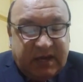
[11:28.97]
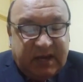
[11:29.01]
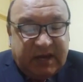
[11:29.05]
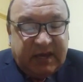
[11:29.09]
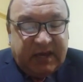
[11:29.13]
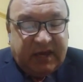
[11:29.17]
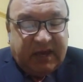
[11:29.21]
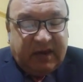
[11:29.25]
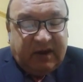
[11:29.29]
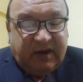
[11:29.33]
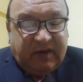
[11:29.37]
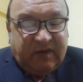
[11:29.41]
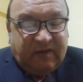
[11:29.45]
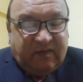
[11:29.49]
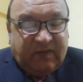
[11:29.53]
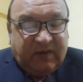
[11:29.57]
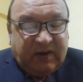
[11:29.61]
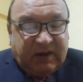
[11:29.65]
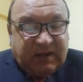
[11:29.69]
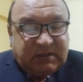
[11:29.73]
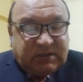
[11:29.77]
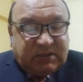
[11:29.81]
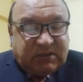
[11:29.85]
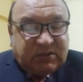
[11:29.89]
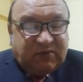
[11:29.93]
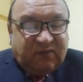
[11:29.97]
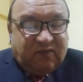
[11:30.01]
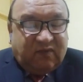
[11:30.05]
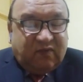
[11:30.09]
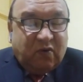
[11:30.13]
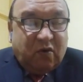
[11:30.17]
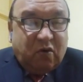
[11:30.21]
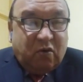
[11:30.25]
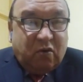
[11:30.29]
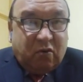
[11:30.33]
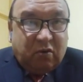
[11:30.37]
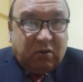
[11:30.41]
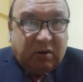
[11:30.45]
He refers to
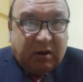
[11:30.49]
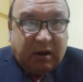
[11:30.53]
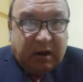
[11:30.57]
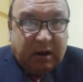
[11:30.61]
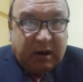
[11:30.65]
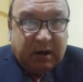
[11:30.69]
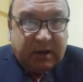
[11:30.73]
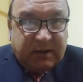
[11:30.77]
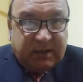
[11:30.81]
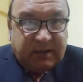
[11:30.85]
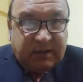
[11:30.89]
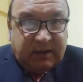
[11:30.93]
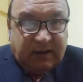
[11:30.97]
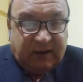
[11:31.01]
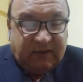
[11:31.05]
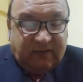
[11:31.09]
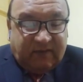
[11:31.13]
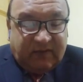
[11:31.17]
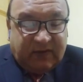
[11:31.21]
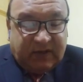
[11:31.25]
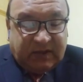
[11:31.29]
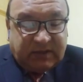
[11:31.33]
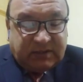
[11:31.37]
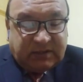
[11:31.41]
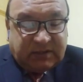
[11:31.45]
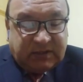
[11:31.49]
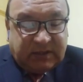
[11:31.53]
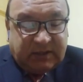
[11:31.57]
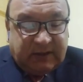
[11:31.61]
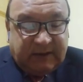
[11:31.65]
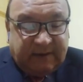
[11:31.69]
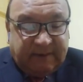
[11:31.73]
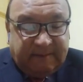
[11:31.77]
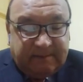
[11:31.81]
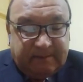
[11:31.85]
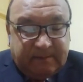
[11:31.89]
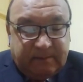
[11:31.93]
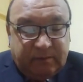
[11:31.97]
four cardinal
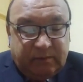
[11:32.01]
features